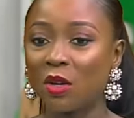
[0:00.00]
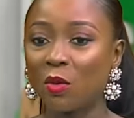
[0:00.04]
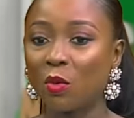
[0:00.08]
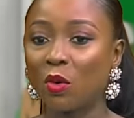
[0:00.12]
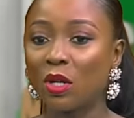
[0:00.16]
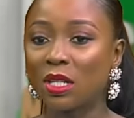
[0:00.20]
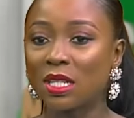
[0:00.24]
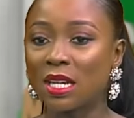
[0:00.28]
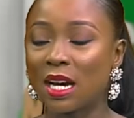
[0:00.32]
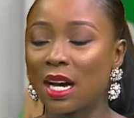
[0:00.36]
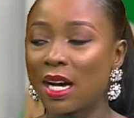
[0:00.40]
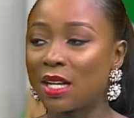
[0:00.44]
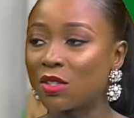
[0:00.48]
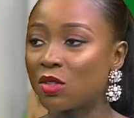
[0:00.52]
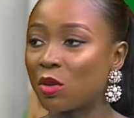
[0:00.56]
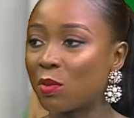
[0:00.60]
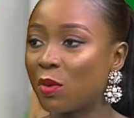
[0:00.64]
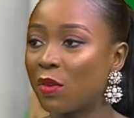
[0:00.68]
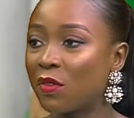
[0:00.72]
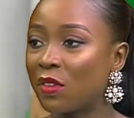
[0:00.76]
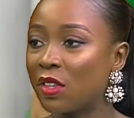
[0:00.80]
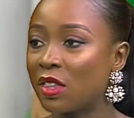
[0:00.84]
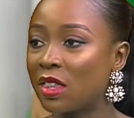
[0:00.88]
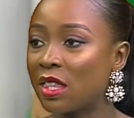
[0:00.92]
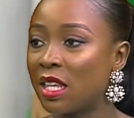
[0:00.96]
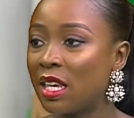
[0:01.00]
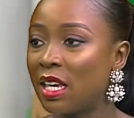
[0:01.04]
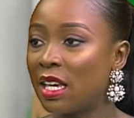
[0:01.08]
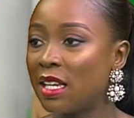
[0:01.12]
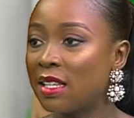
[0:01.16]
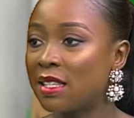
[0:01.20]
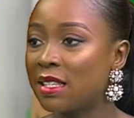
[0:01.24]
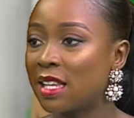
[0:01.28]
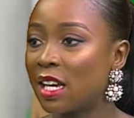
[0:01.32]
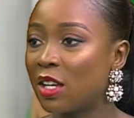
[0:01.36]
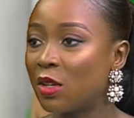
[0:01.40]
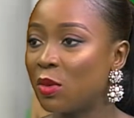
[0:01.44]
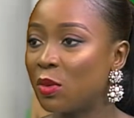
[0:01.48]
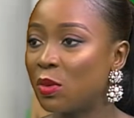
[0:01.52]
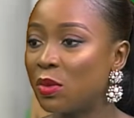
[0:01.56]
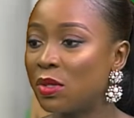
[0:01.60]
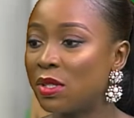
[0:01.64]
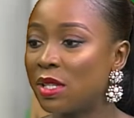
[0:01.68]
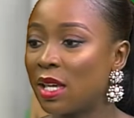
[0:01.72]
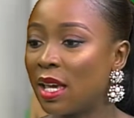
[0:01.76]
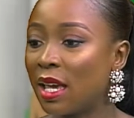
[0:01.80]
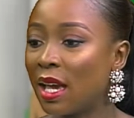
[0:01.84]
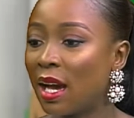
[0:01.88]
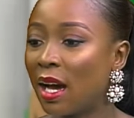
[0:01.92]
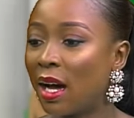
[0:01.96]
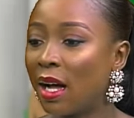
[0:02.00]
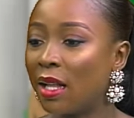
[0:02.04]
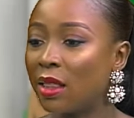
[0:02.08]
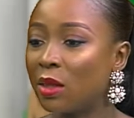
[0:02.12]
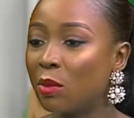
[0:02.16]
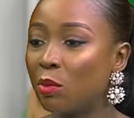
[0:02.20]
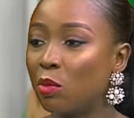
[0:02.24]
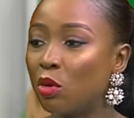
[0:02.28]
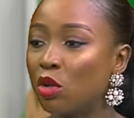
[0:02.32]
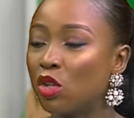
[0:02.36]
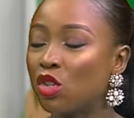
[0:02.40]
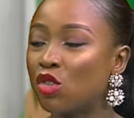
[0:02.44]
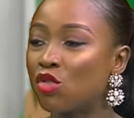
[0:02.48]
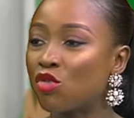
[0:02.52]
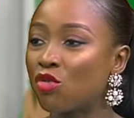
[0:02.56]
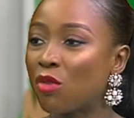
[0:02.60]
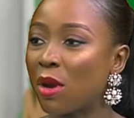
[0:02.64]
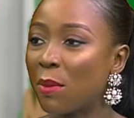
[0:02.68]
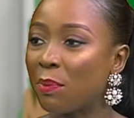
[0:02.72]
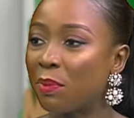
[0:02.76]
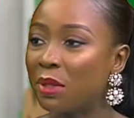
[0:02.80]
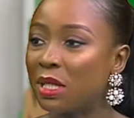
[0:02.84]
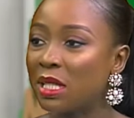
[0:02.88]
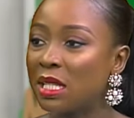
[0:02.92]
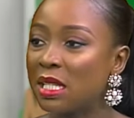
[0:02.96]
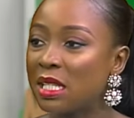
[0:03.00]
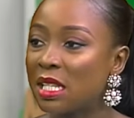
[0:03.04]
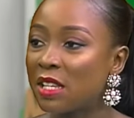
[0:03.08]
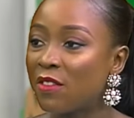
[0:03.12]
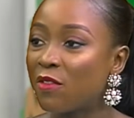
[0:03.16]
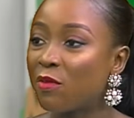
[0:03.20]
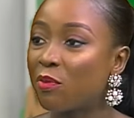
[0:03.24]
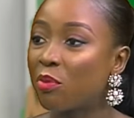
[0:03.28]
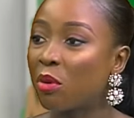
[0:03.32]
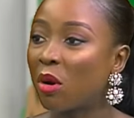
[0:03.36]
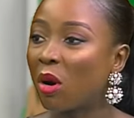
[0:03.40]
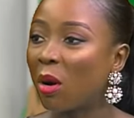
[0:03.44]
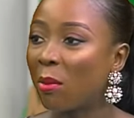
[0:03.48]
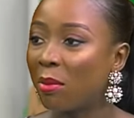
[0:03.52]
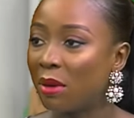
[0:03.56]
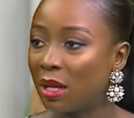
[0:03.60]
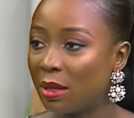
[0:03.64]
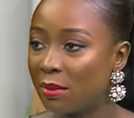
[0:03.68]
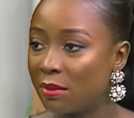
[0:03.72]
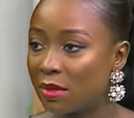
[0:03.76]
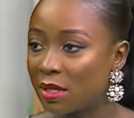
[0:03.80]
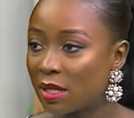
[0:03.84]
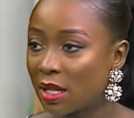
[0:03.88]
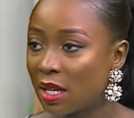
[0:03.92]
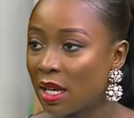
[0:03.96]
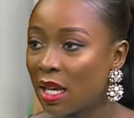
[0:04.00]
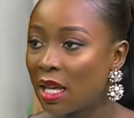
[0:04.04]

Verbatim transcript: what are some of the things that you would say are the most repetitive problems